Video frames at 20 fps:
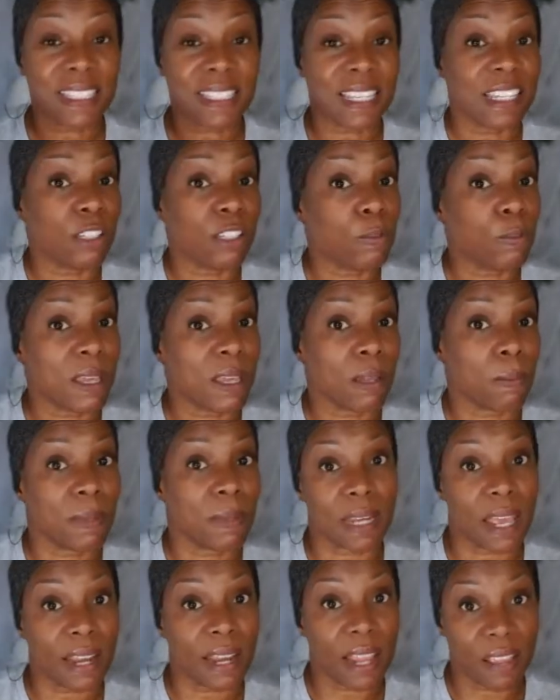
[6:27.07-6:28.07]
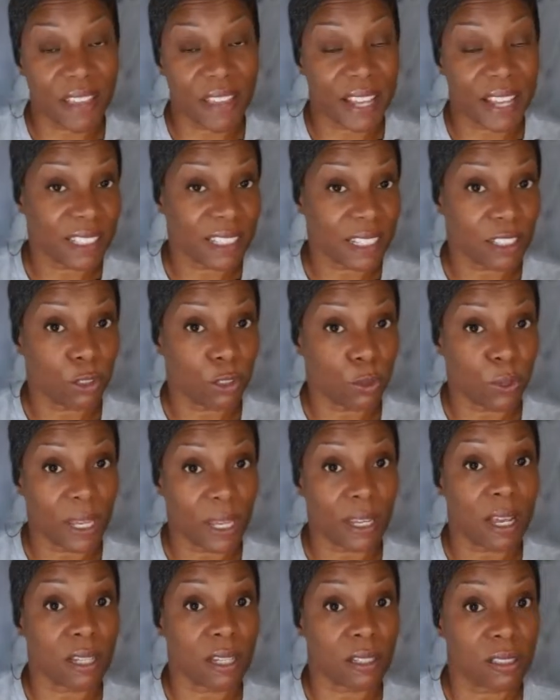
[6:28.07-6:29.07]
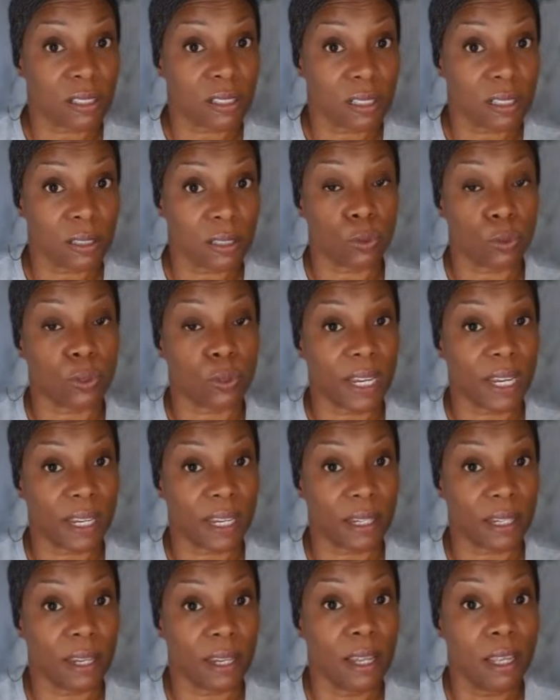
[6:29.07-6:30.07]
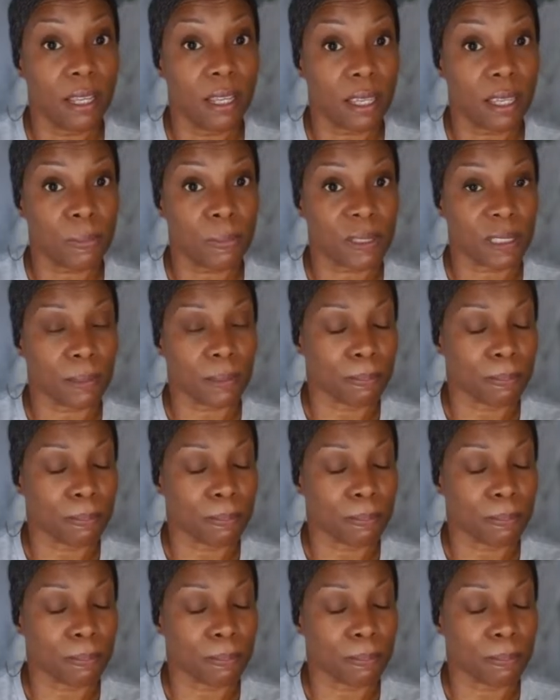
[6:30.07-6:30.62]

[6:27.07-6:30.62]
and you may or may not have access to a consulate or a MC.